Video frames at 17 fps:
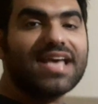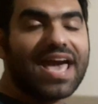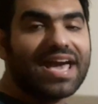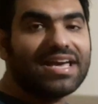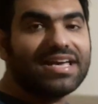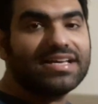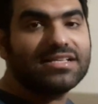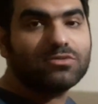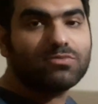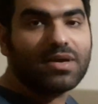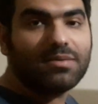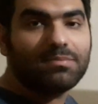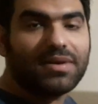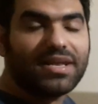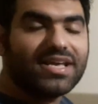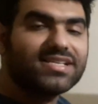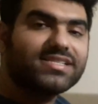angles when
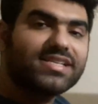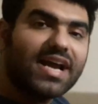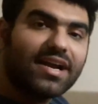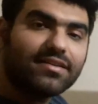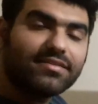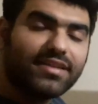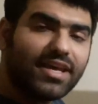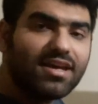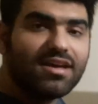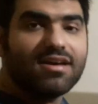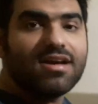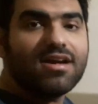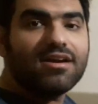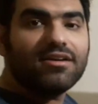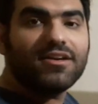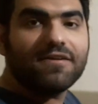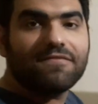placed at the
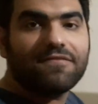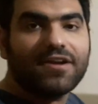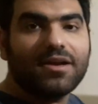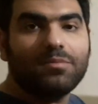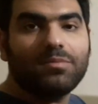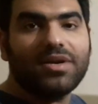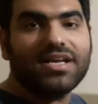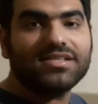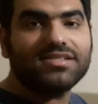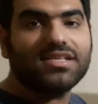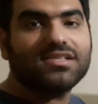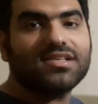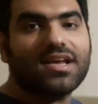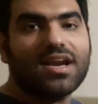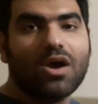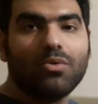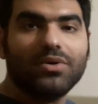different places
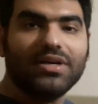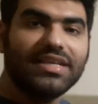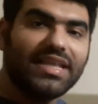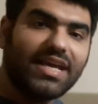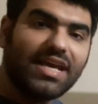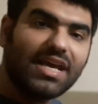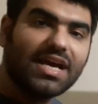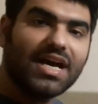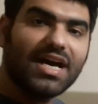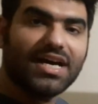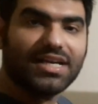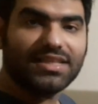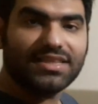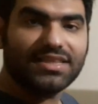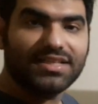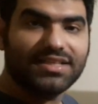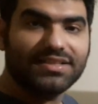around the earth.